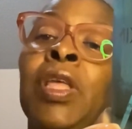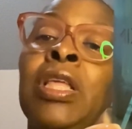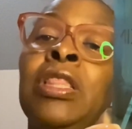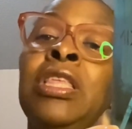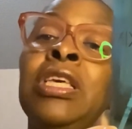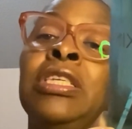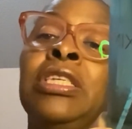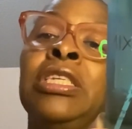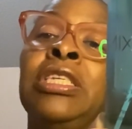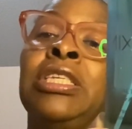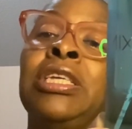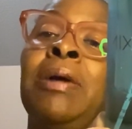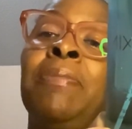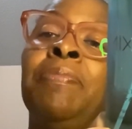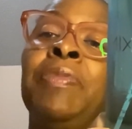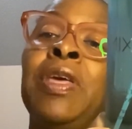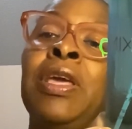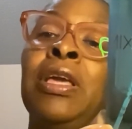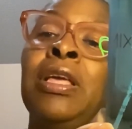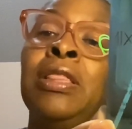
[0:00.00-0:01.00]
This is
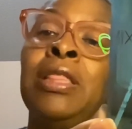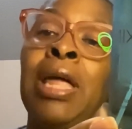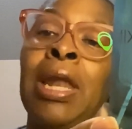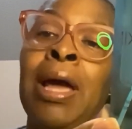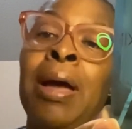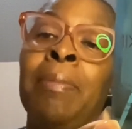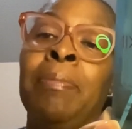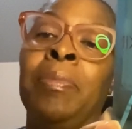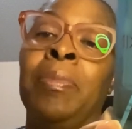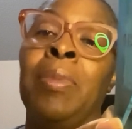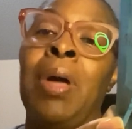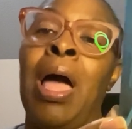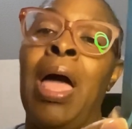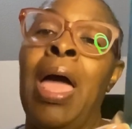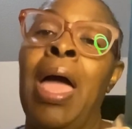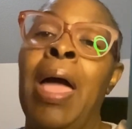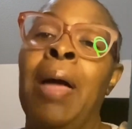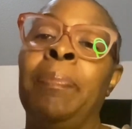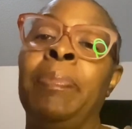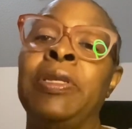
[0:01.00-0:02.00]
something that I'm
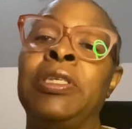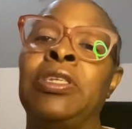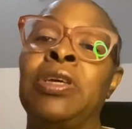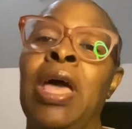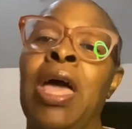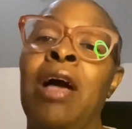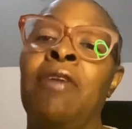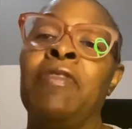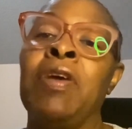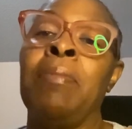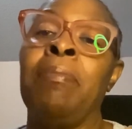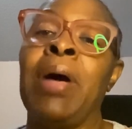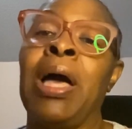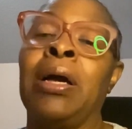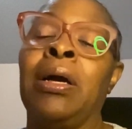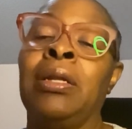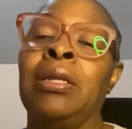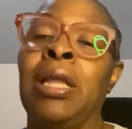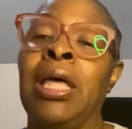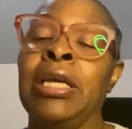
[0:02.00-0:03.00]
happy to have in my
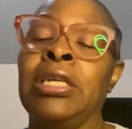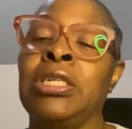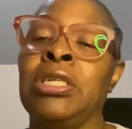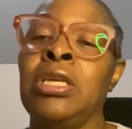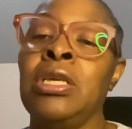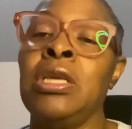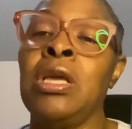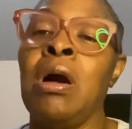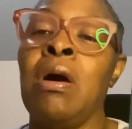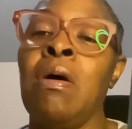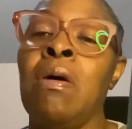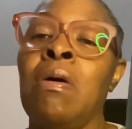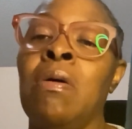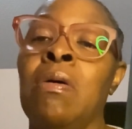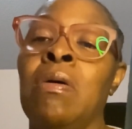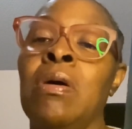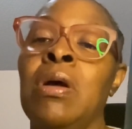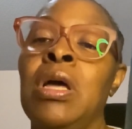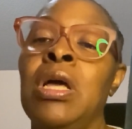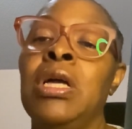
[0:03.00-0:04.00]
collection,
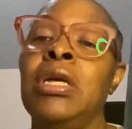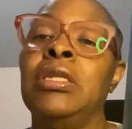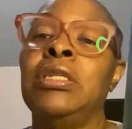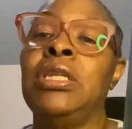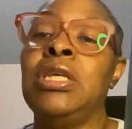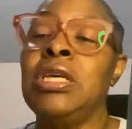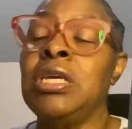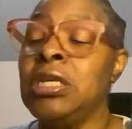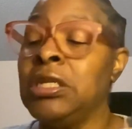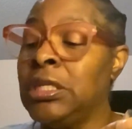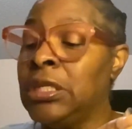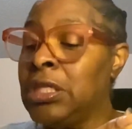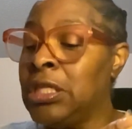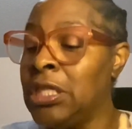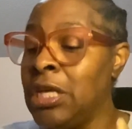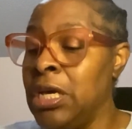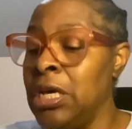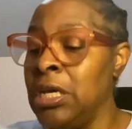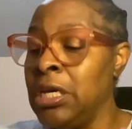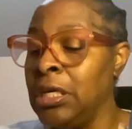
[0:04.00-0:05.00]
y'all. This
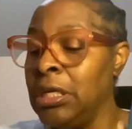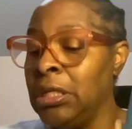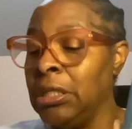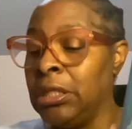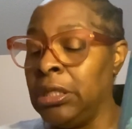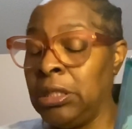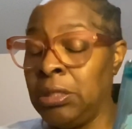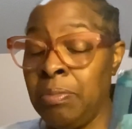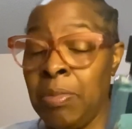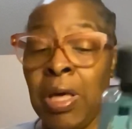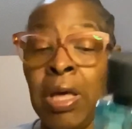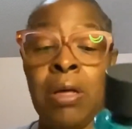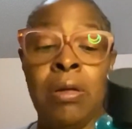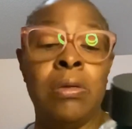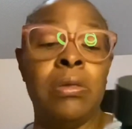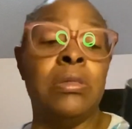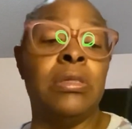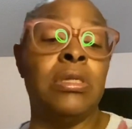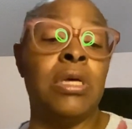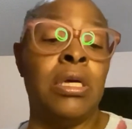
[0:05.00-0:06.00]
thing
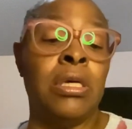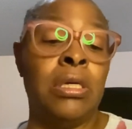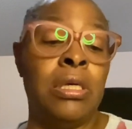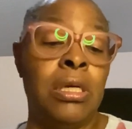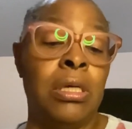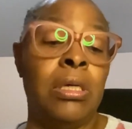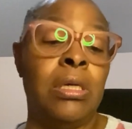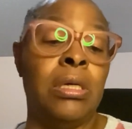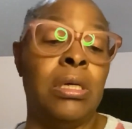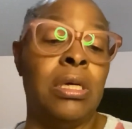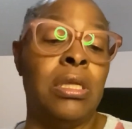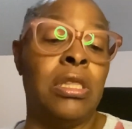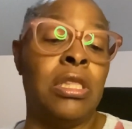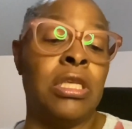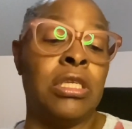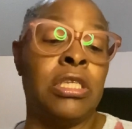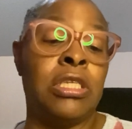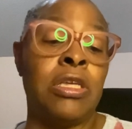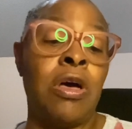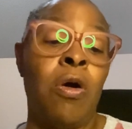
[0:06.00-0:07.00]
smells good.
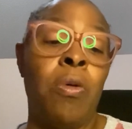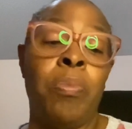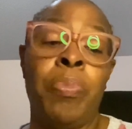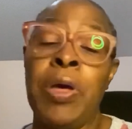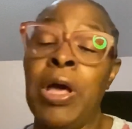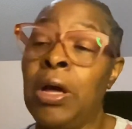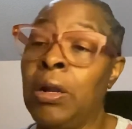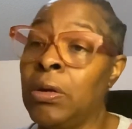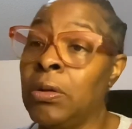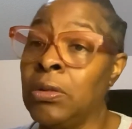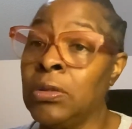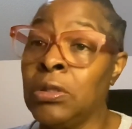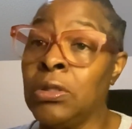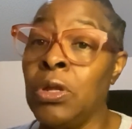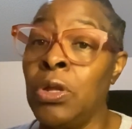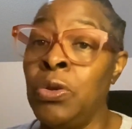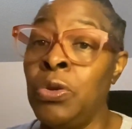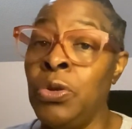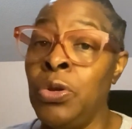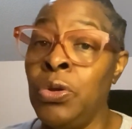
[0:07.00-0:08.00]
The Salt Petals
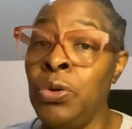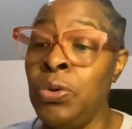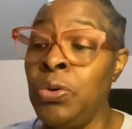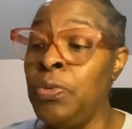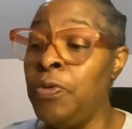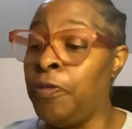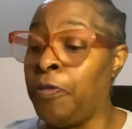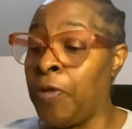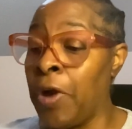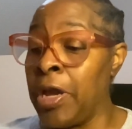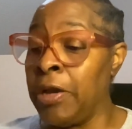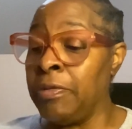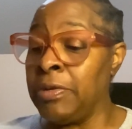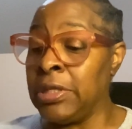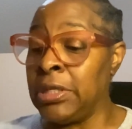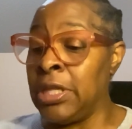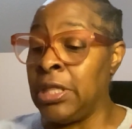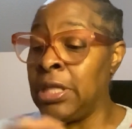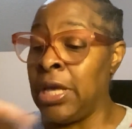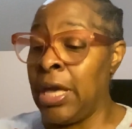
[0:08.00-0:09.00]
new
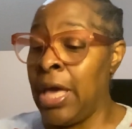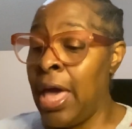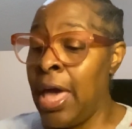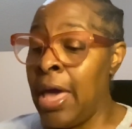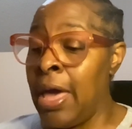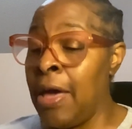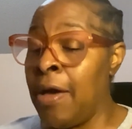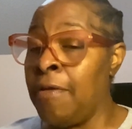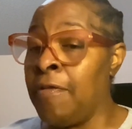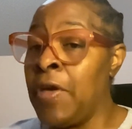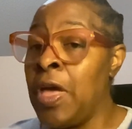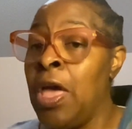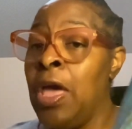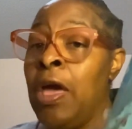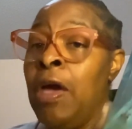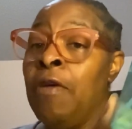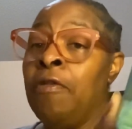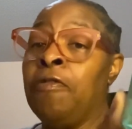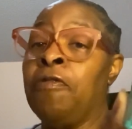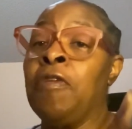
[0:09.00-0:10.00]
fragrance that they have
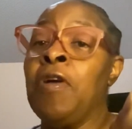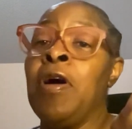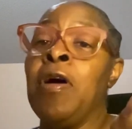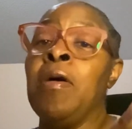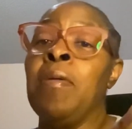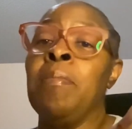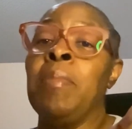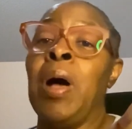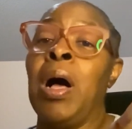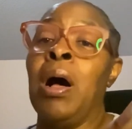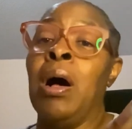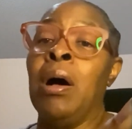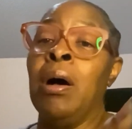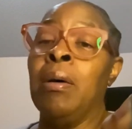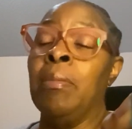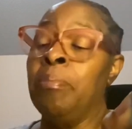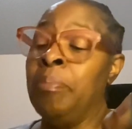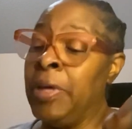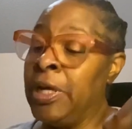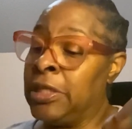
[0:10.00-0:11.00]
from
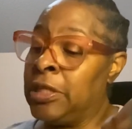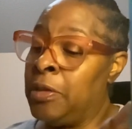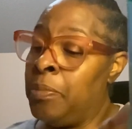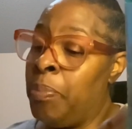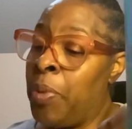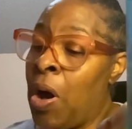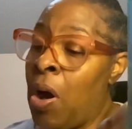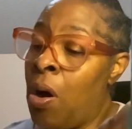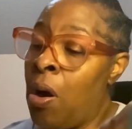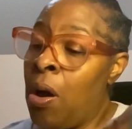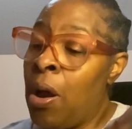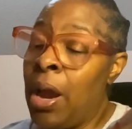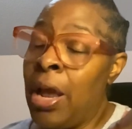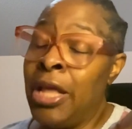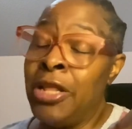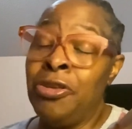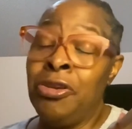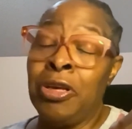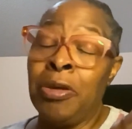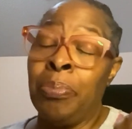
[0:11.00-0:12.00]
Mixed Bar,
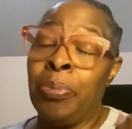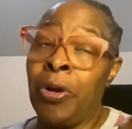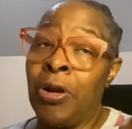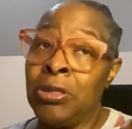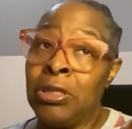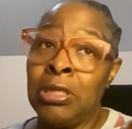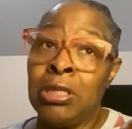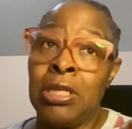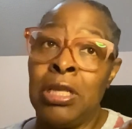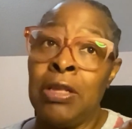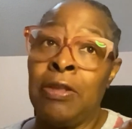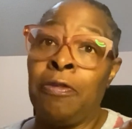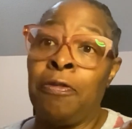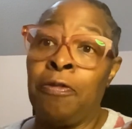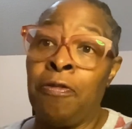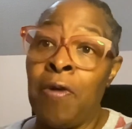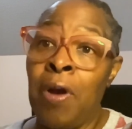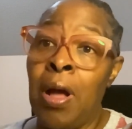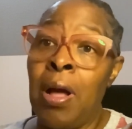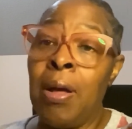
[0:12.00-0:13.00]
and you can purchase this
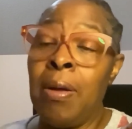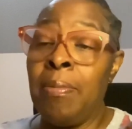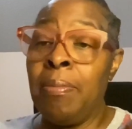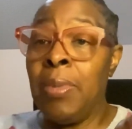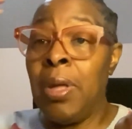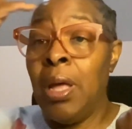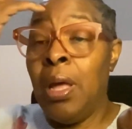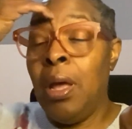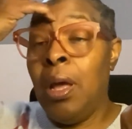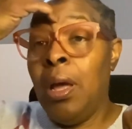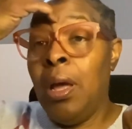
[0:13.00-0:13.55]
from